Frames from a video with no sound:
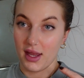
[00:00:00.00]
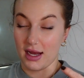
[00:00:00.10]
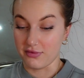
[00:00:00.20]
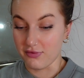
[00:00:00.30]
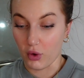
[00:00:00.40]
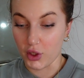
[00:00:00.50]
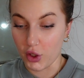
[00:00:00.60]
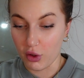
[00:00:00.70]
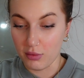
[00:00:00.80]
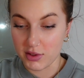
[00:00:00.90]
had
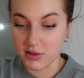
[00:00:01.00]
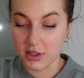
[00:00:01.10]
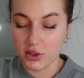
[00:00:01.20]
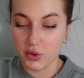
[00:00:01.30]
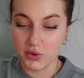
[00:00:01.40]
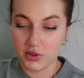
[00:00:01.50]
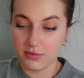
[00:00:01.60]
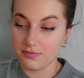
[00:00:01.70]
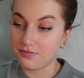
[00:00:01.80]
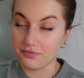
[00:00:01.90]
volume because I
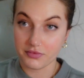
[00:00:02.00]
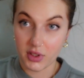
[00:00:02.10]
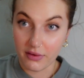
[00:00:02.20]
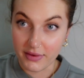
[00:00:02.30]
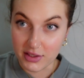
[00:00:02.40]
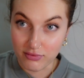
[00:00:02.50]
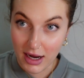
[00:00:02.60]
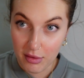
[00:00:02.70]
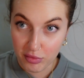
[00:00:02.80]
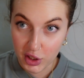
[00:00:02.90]
used this
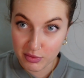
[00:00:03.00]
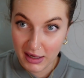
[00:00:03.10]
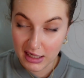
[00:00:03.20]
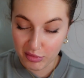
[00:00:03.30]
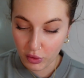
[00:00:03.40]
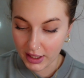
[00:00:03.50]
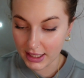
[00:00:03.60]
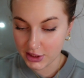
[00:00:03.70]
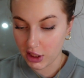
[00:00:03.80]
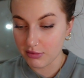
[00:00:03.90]
round brush bad boy. It
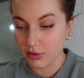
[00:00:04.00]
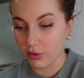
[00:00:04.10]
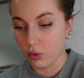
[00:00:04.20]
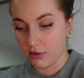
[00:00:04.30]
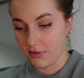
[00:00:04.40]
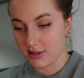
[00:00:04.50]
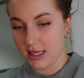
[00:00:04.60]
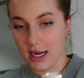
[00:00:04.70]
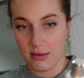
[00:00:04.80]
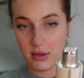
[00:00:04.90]
literally comes with all of the
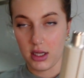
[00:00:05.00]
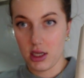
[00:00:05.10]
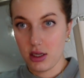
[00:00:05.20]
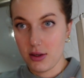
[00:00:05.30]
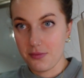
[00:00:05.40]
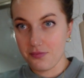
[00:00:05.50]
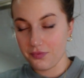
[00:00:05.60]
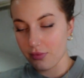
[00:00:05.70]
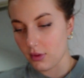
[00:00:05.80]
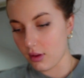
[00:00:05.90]
same
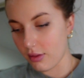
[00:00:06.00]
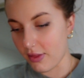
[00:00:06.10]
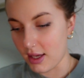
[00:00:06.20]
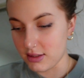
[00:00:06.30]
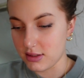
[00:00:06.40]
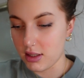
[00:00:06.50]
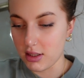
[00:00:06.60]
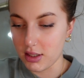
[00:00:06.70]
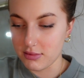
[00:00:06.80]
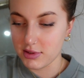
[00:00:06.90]
things that
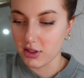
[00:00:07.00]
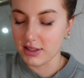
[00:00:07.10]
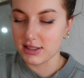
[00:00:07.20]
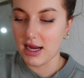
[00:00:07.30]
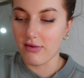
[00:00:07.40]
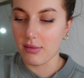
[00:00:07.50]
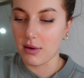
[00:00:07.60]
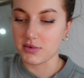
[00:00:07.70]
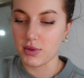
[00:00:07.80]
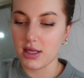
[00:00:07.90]
the Dyson Airwrap
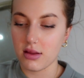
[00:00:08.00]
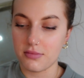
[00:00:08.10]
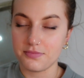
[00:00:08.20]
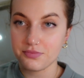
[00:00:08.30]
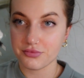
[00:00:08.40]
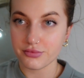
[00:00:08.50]
comes with.